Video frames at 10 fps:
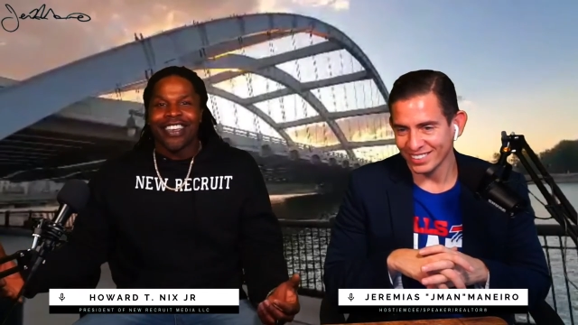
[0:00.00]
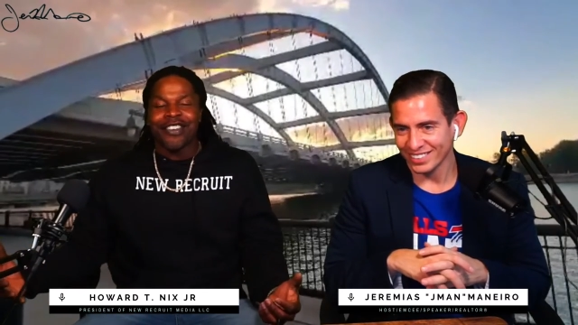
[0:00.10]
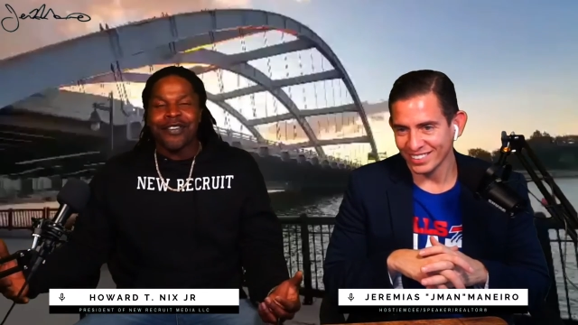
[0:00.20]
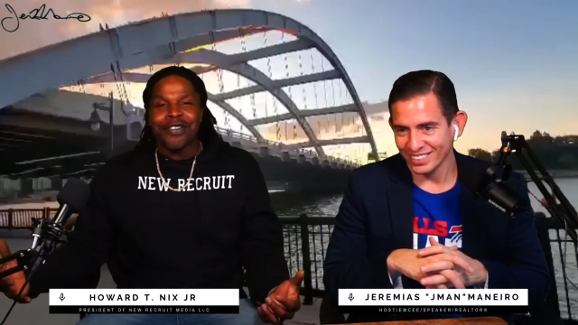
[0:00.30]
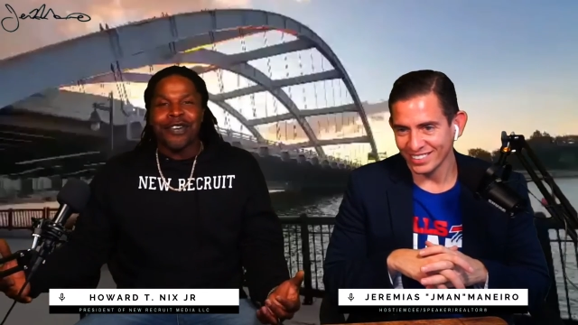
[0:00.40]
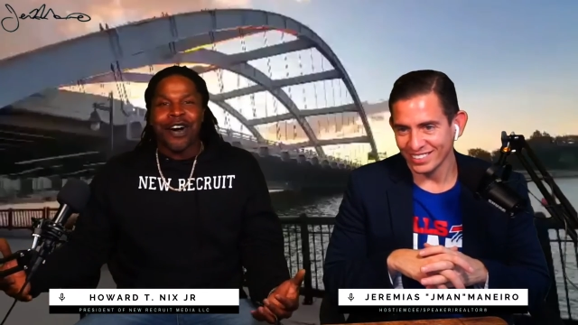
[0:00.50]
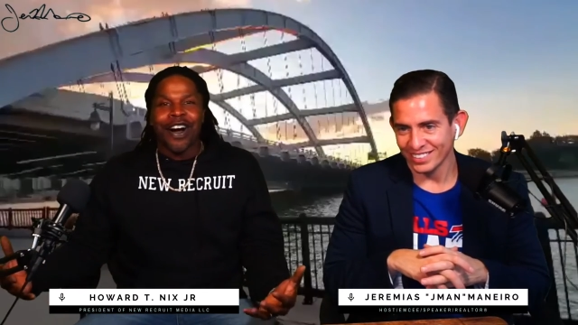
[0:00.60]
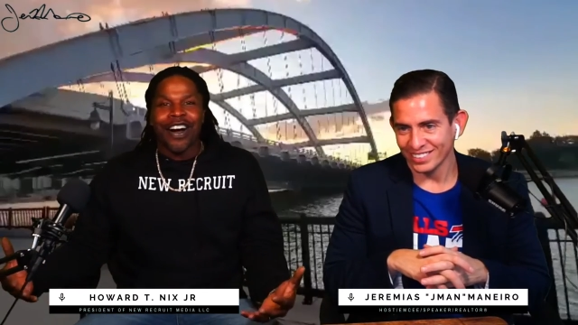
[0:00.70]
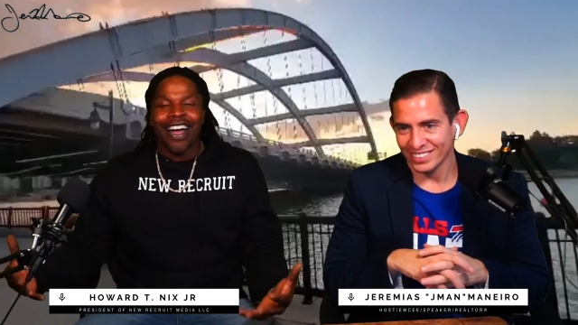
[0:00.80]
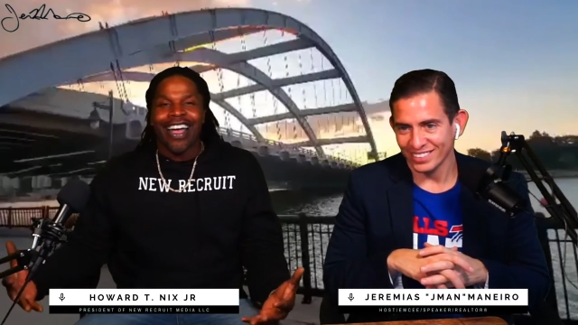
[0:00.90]
Speaker 1: you
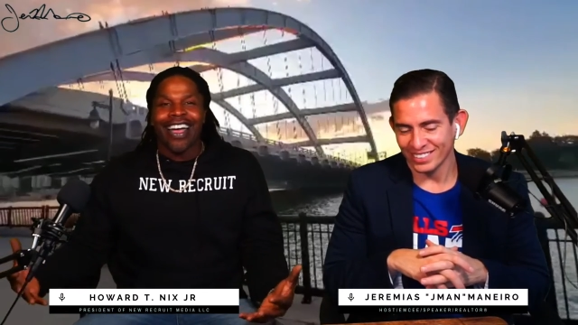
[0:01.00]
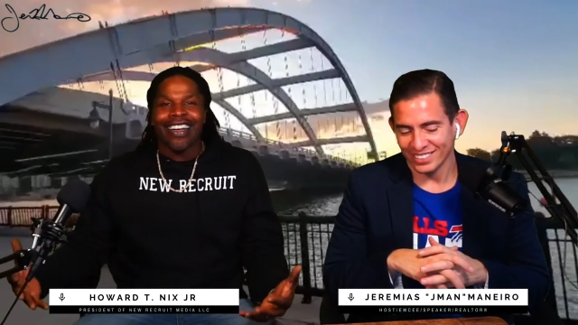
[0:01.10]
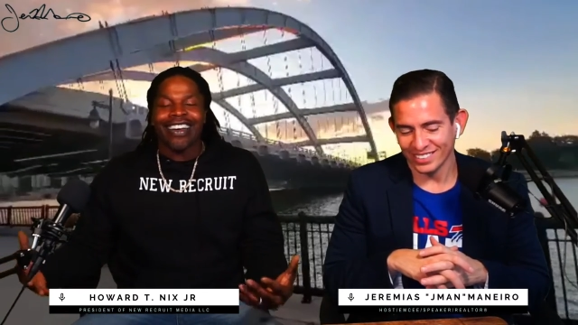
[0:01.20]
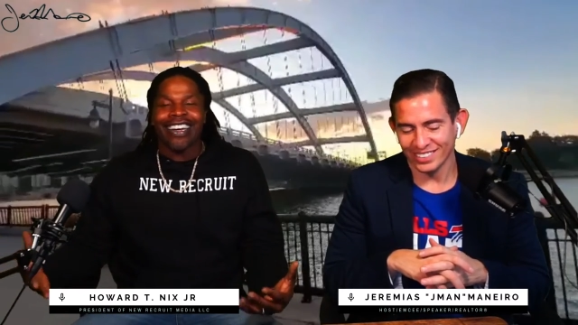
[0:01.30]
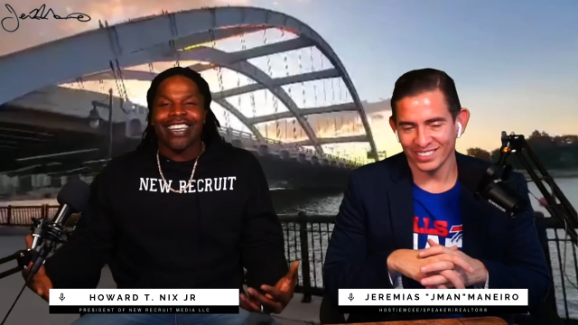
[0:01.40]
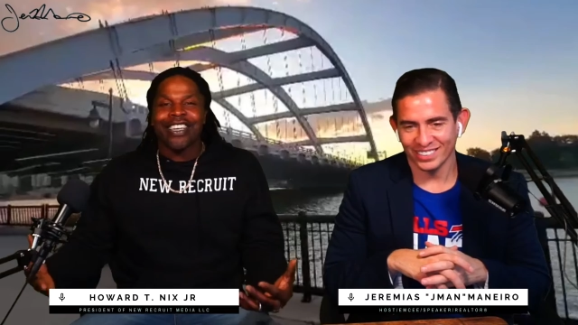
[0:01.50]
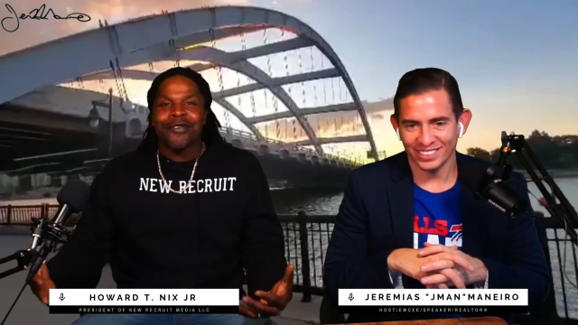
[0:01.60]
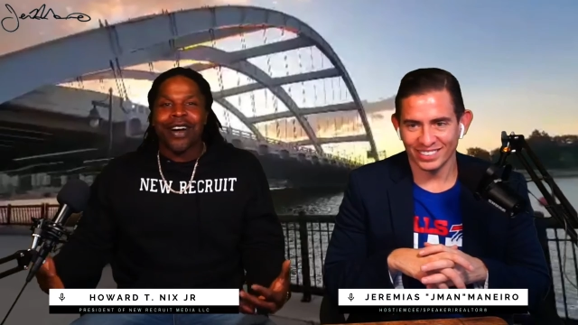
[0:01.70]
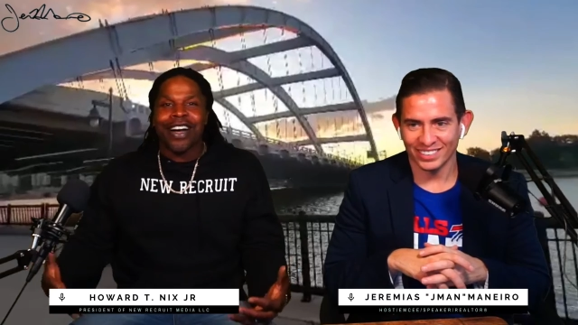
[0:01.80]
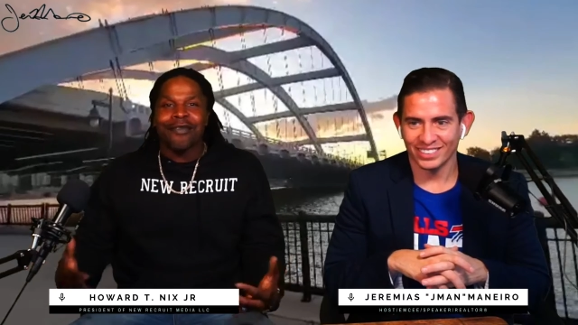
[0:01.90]
are at a
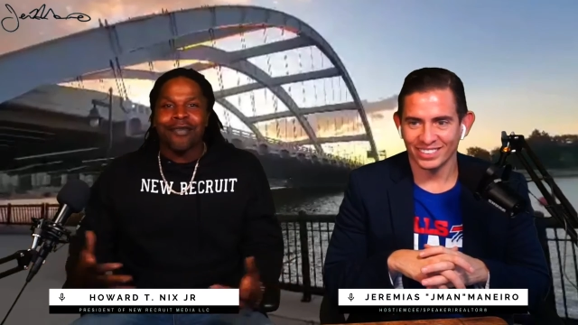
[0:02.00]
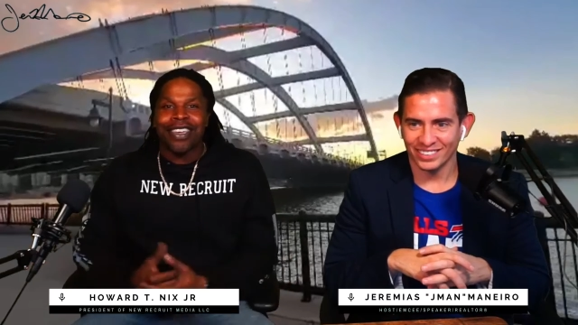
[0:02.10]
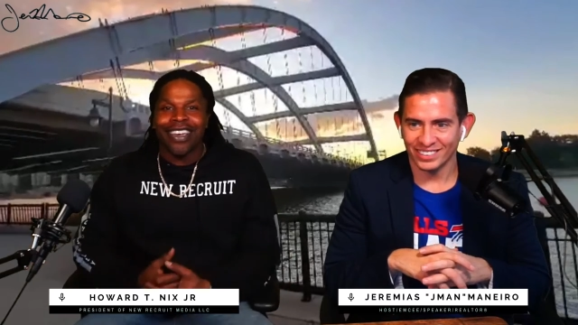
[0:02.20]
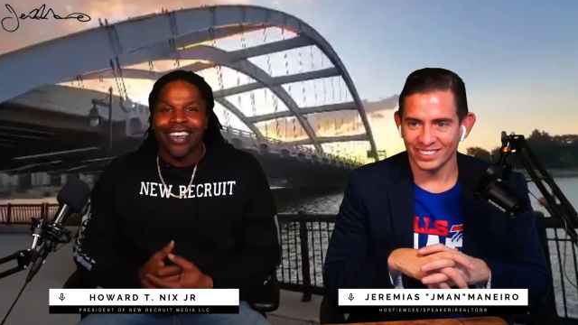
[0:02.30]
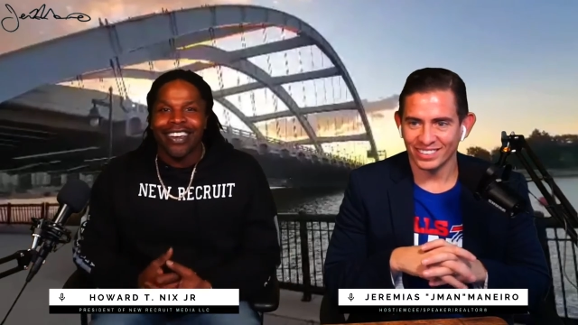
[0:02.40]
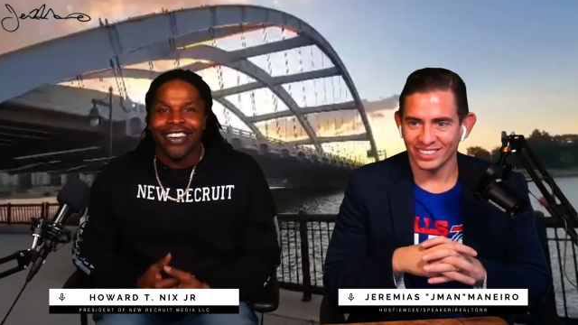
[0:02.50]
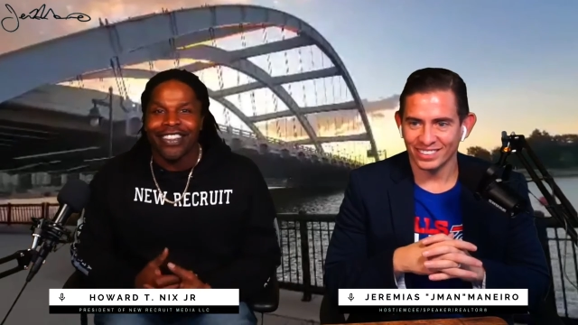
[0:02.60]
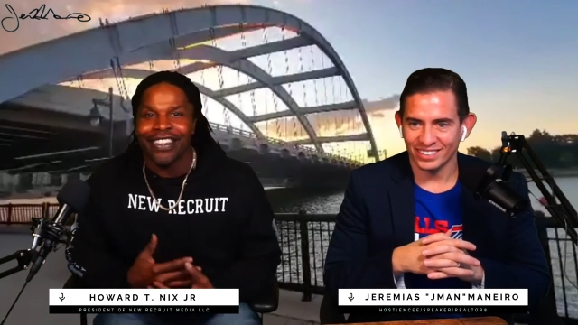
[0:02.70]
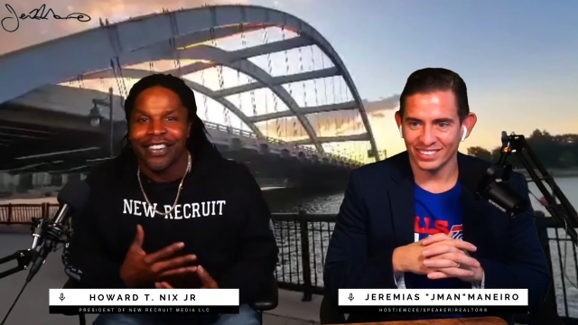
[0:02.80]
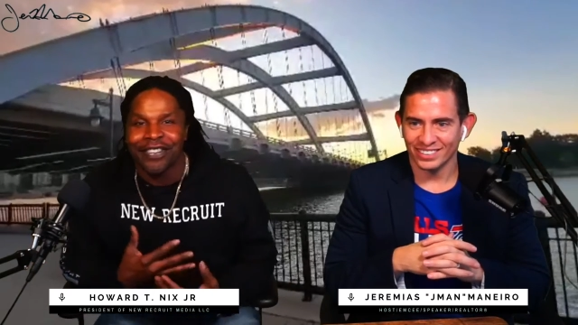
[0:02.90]

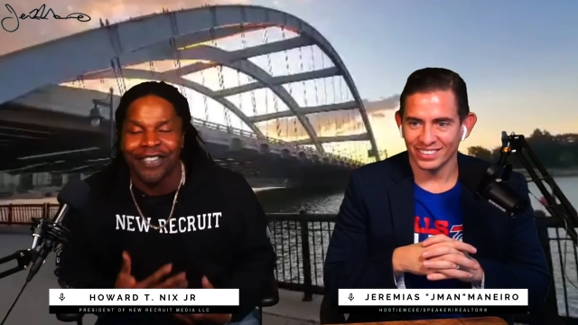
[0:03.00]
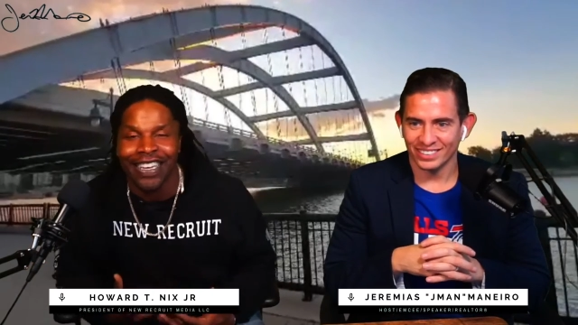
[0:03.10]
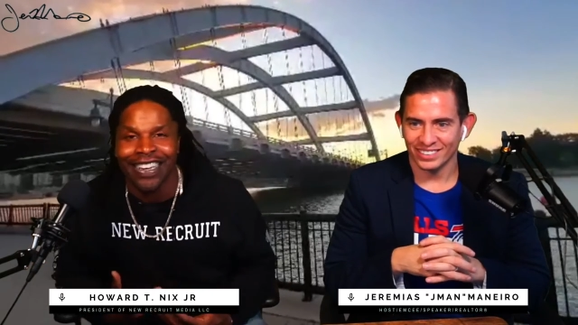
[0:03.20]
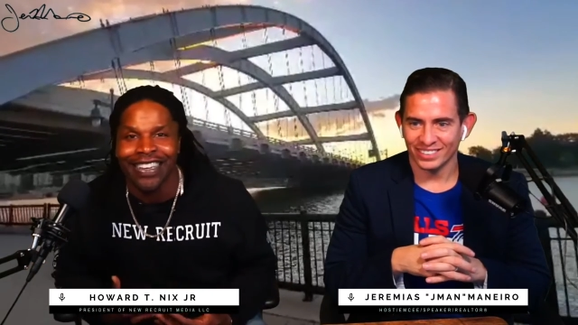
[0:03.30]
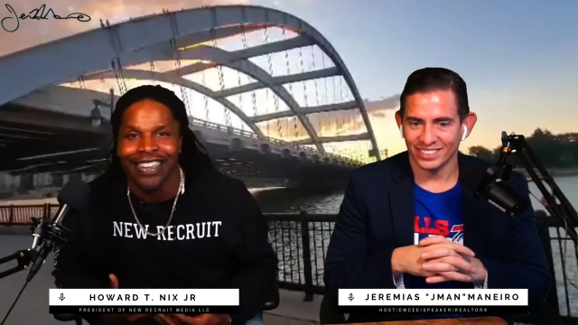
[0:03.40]
EYBL event.